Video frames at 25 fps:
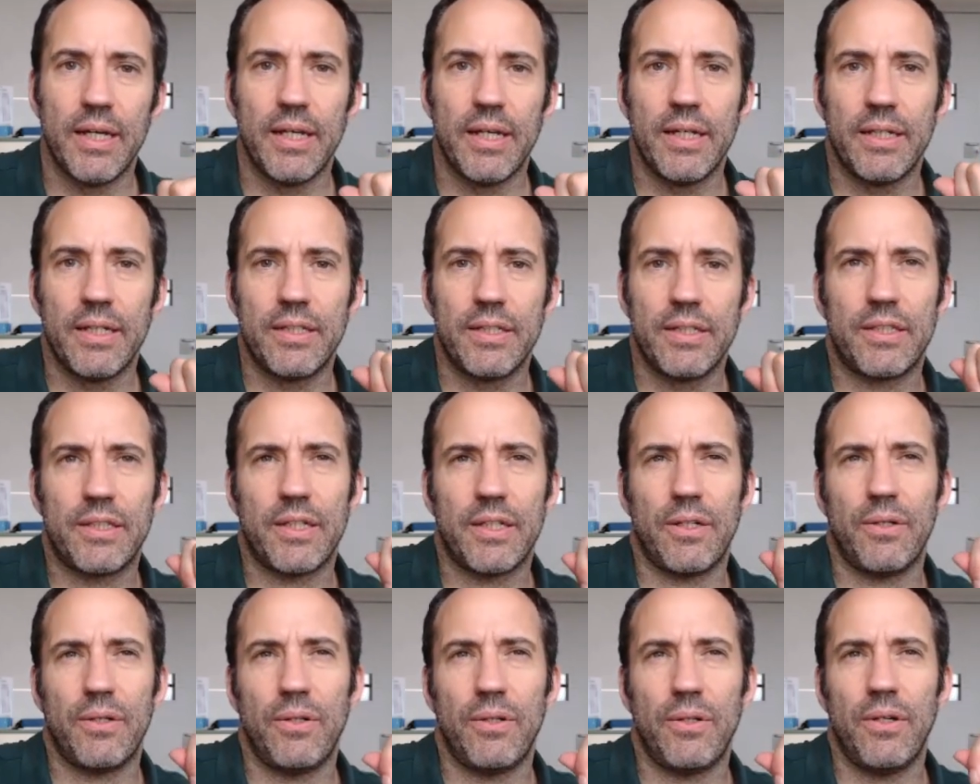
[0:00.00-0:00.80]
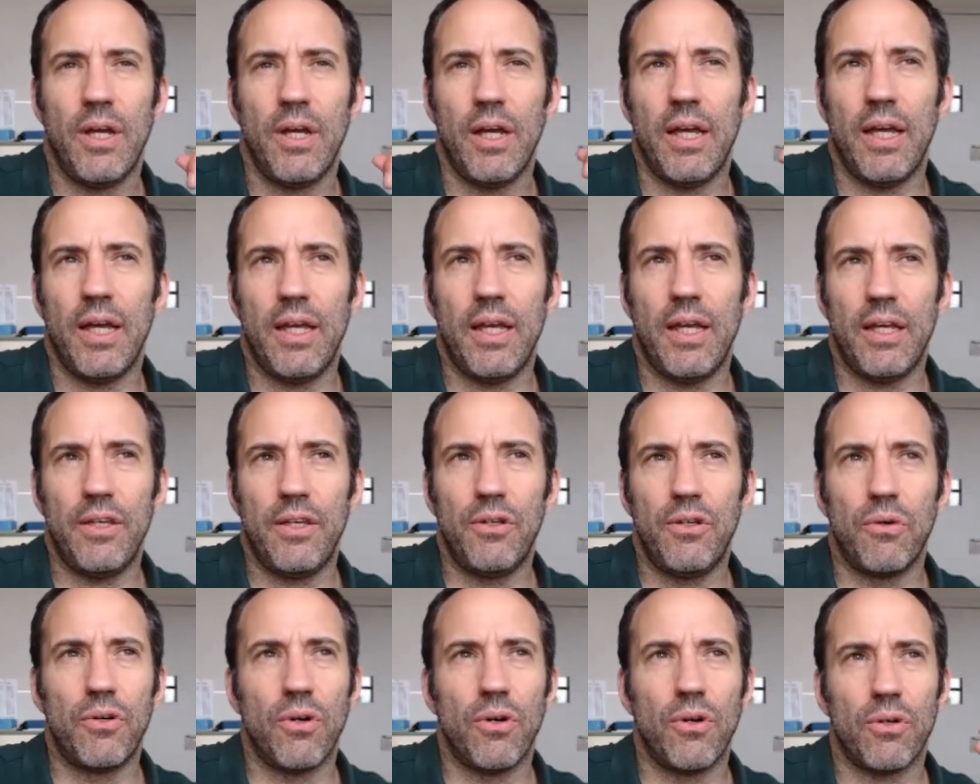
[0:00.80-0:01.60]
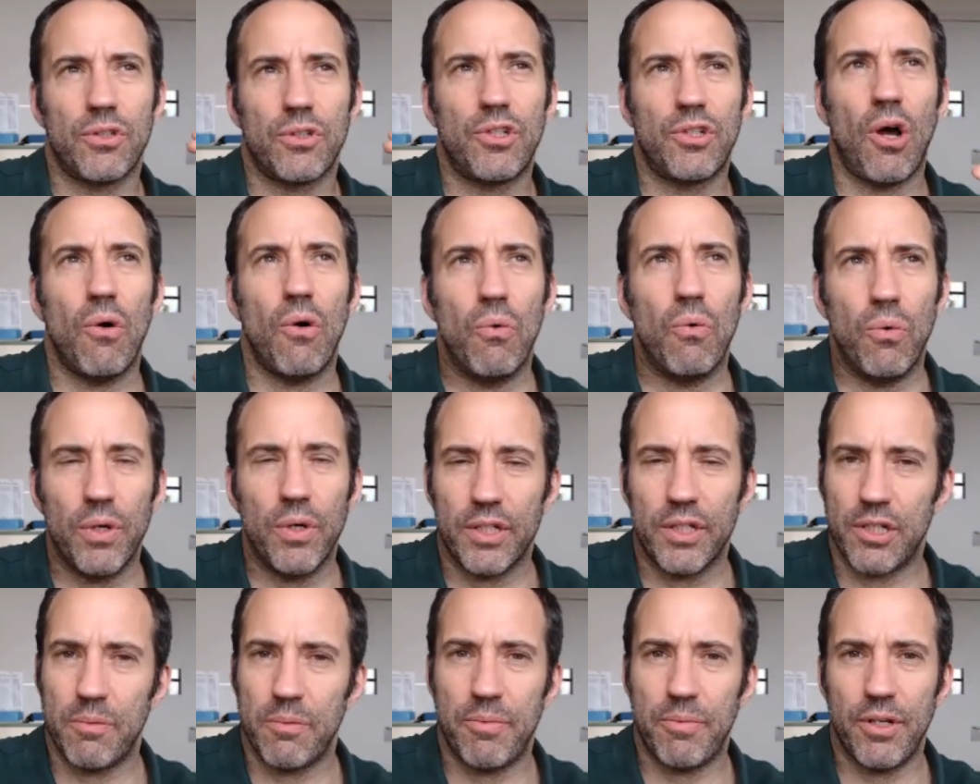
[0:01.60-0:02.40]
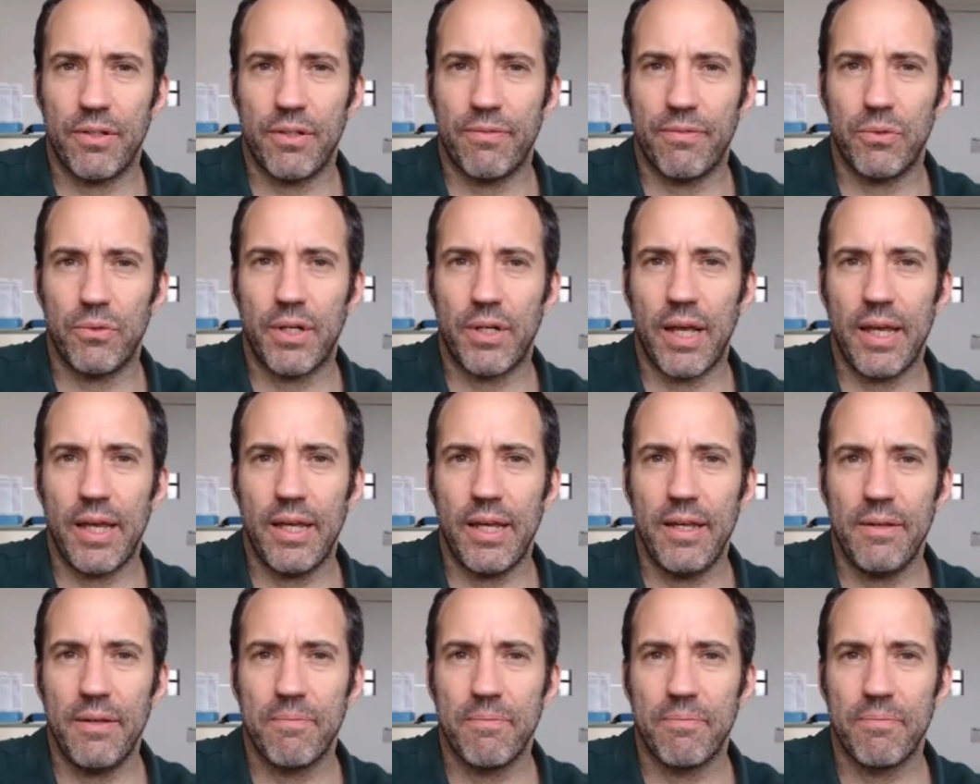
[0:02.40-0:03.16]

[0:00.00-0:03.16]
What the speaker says: So you're not told it's a beautiful day,